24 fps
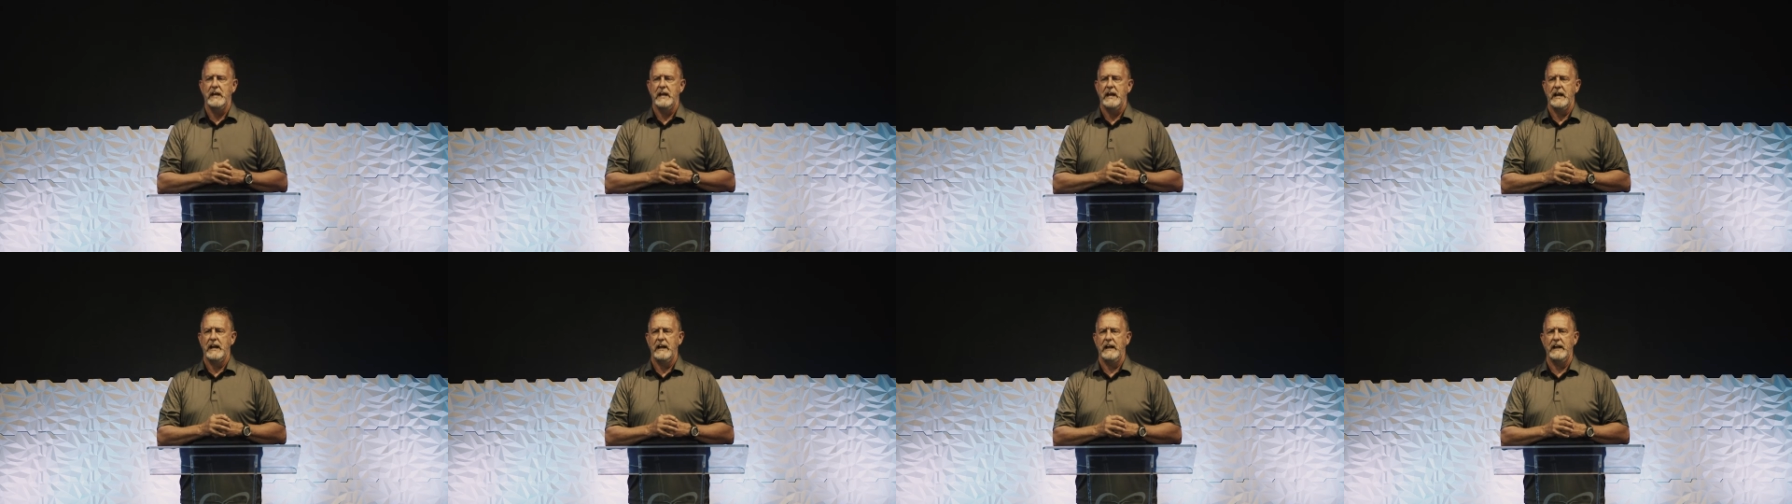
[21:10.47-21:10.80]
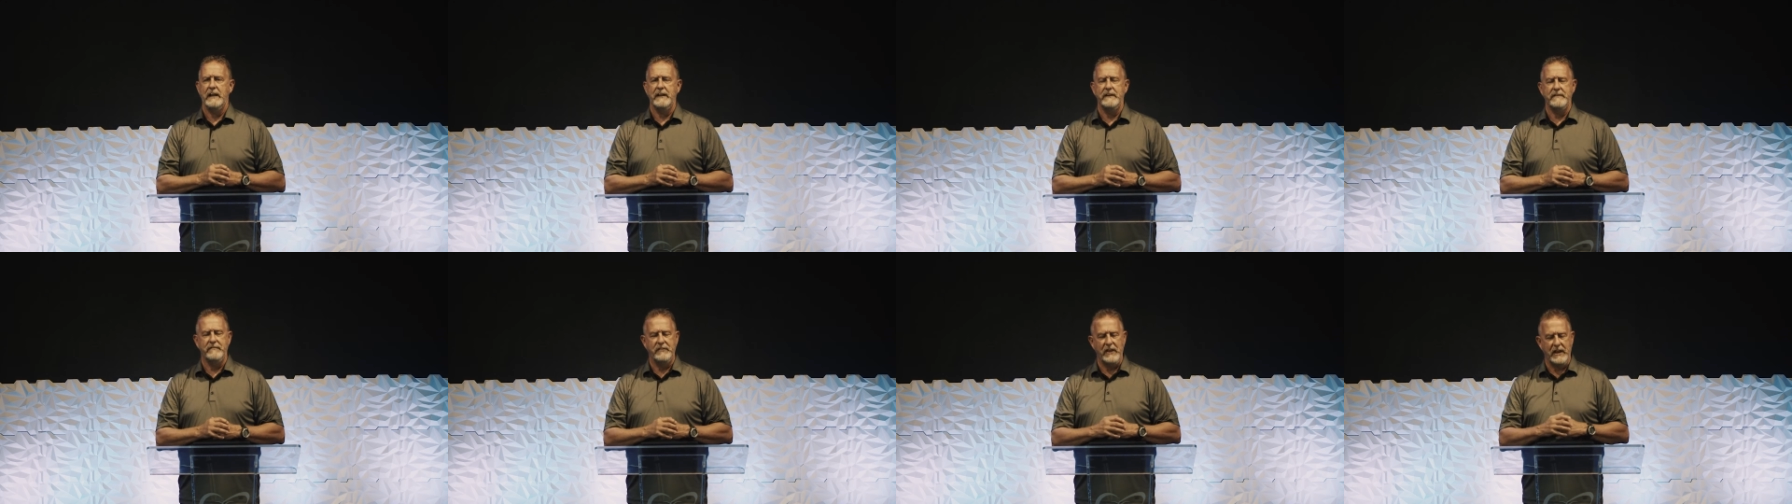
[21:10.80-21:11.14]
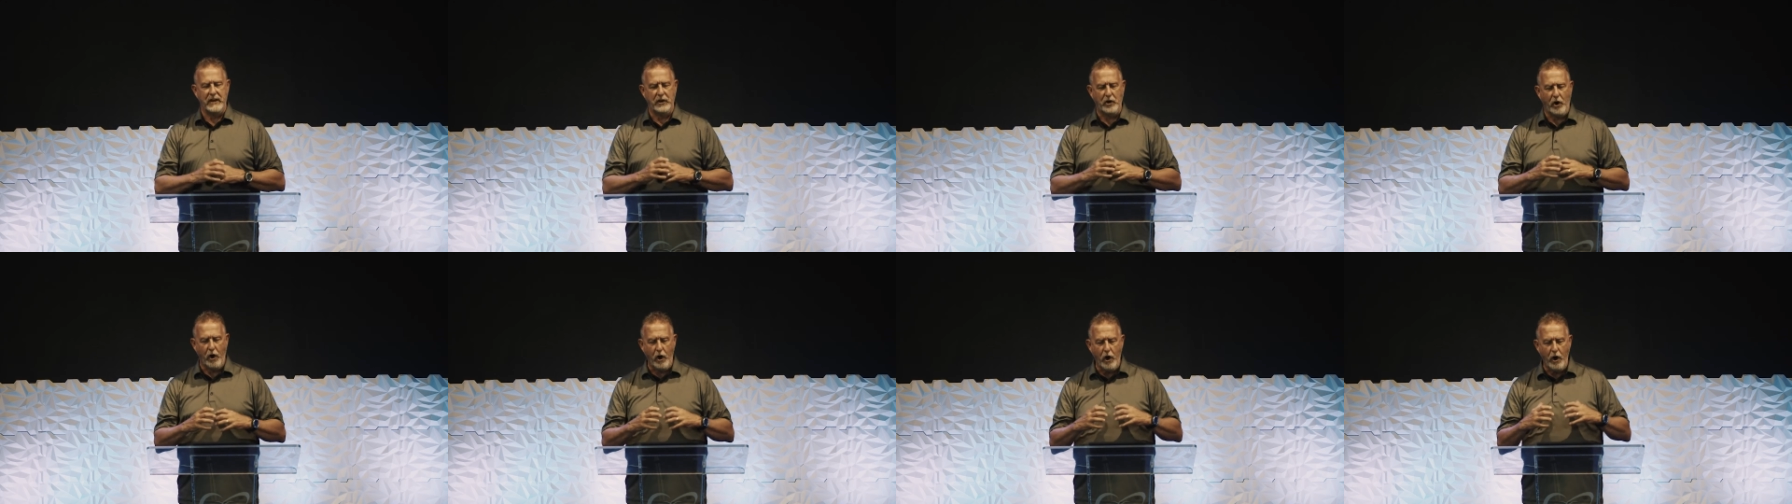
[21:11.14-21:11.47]
and they
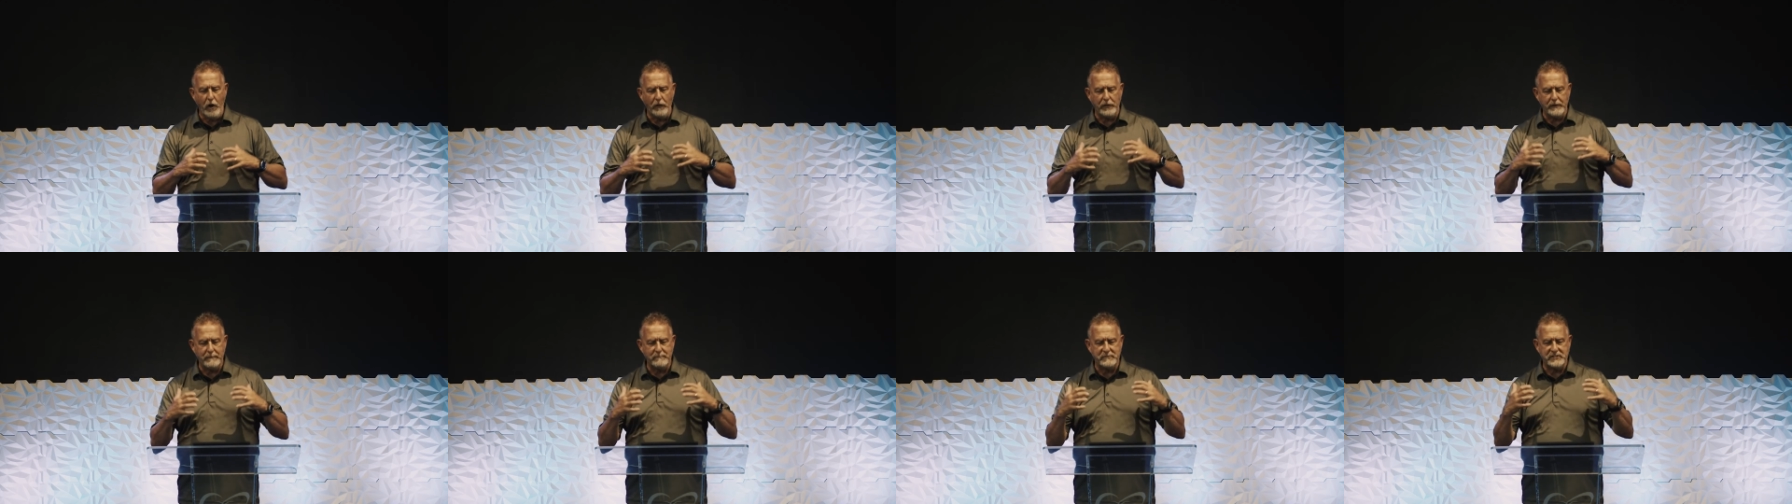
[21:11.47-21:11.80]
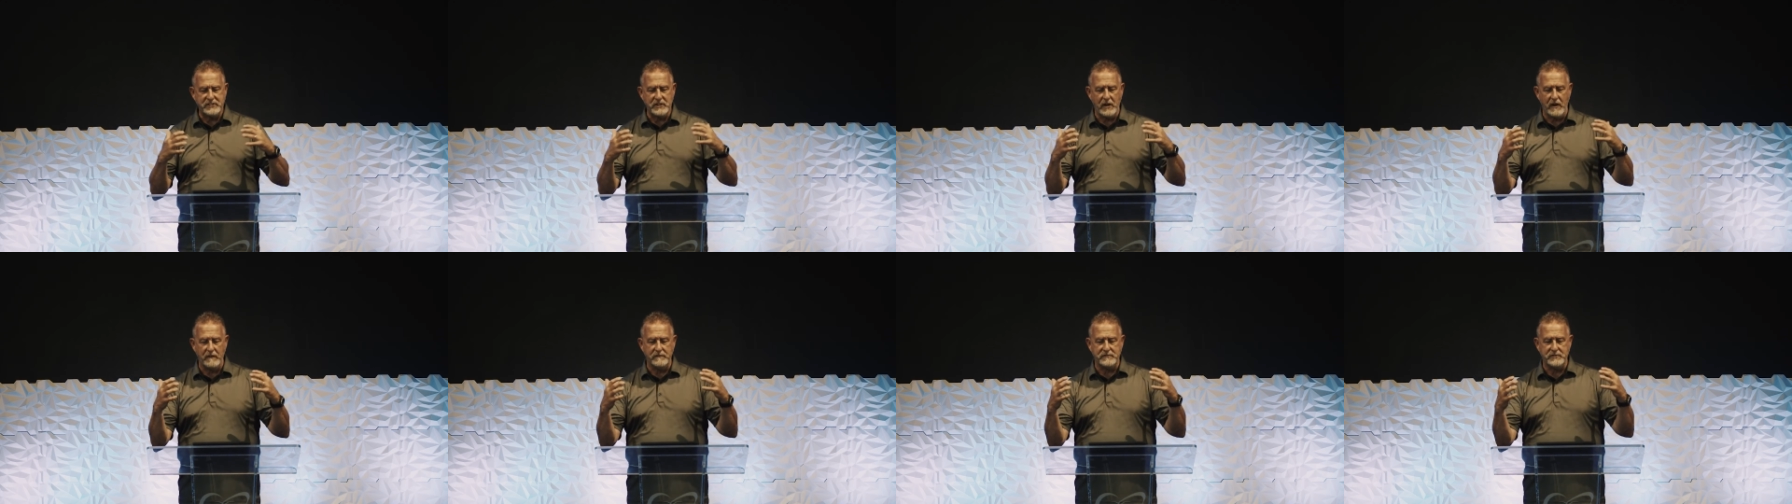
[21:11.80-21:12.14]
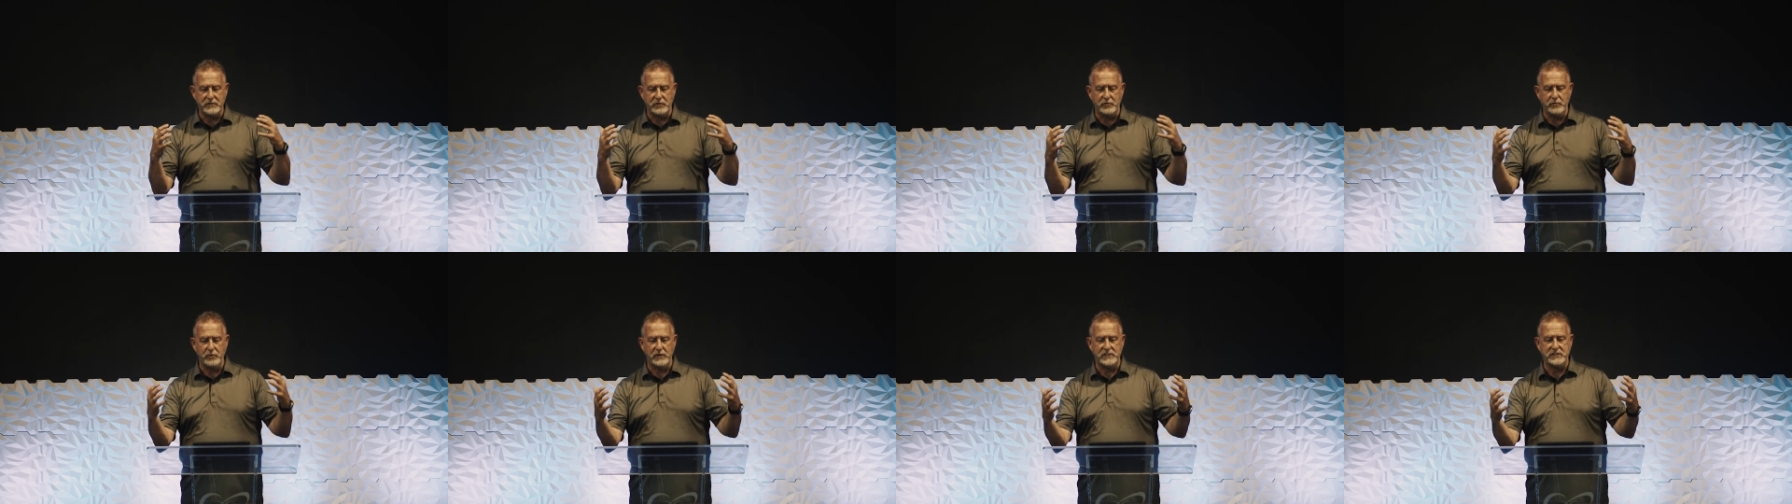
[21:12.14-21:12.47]
call themselves
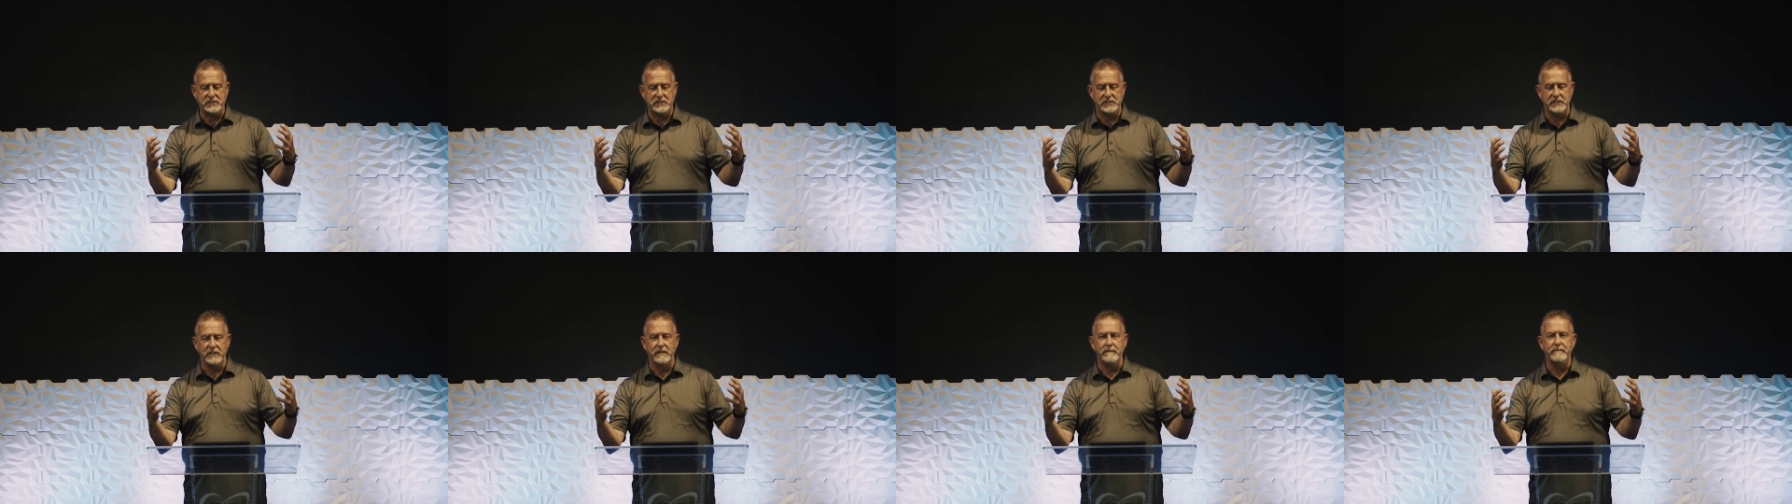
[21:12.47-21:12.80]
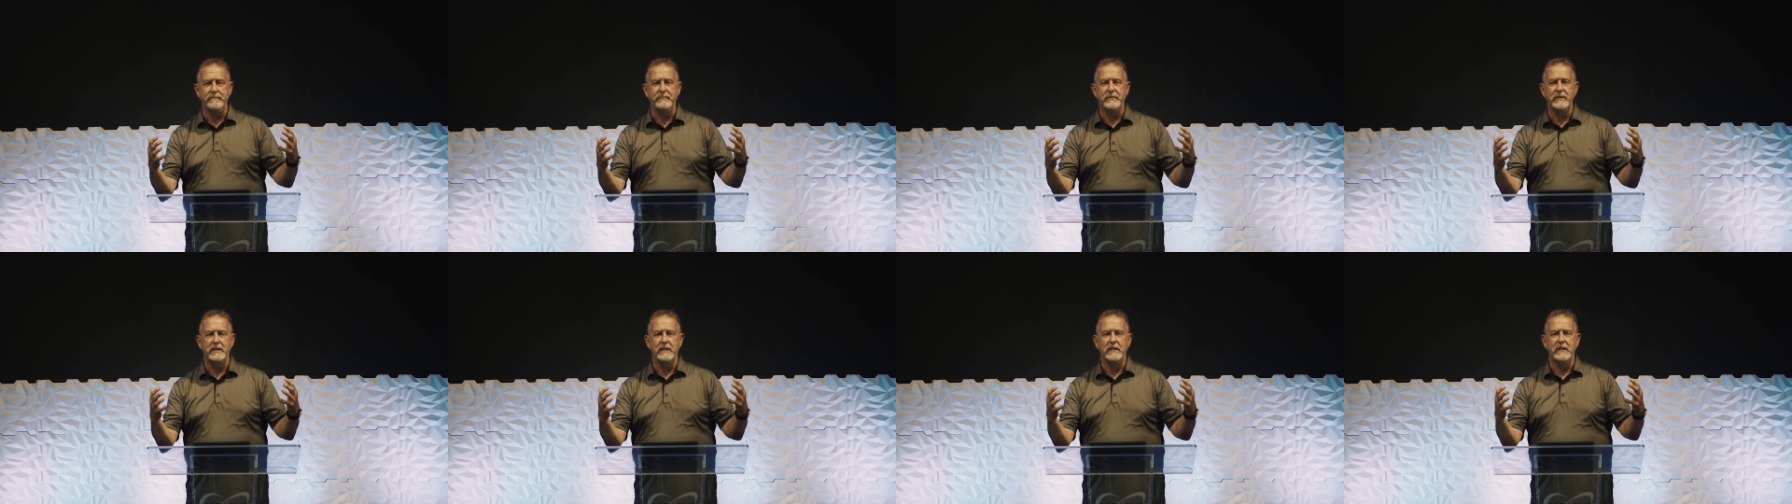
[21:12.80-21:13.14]
a Christian,